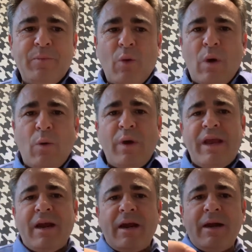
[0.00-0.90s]
what we
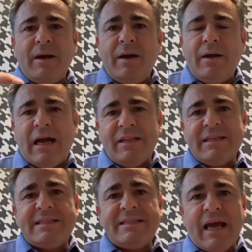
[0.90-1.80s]
are
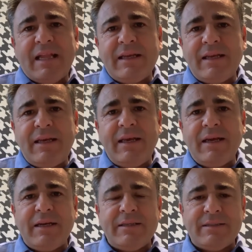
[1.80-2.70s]
understanding here
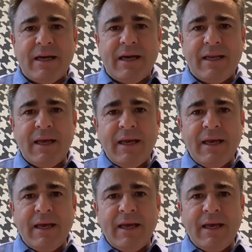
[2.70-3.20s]
is that